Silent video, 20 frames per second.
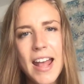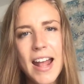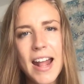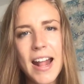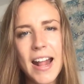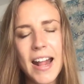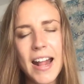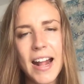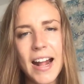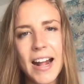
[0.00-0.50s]

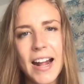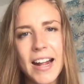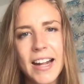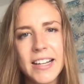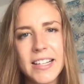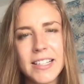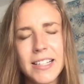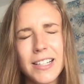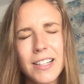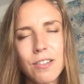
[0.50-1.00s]

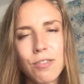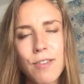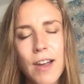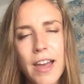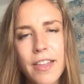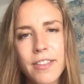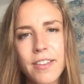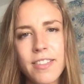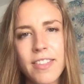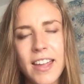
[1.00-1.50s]
And
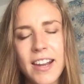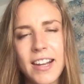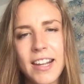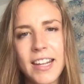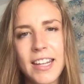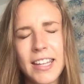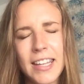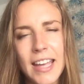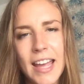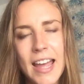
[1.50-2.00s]
rather than,
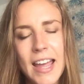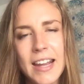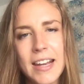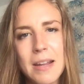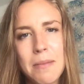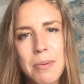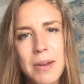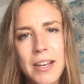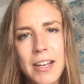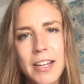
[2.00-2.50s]
again,
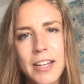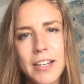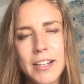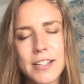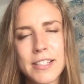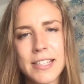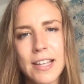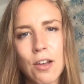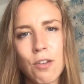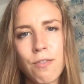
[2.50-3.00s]
beating
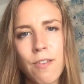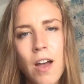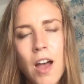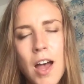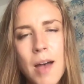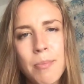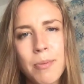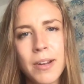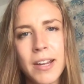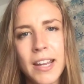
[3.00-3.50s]
yourself
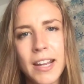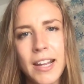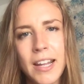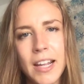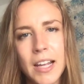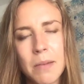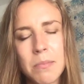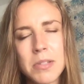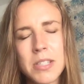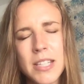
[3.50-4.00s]
up or getting
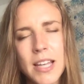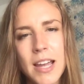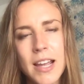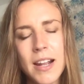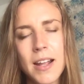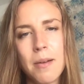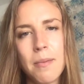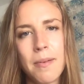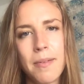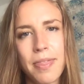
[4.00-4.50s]
upset
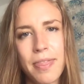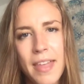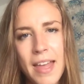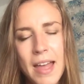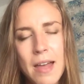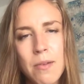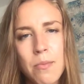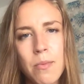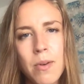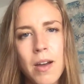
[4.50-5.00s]
of
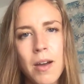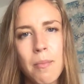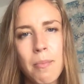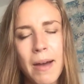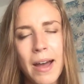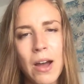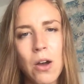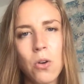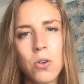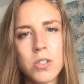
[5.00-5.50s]
them
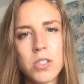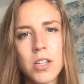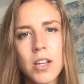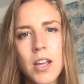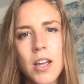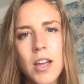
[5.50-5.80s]
about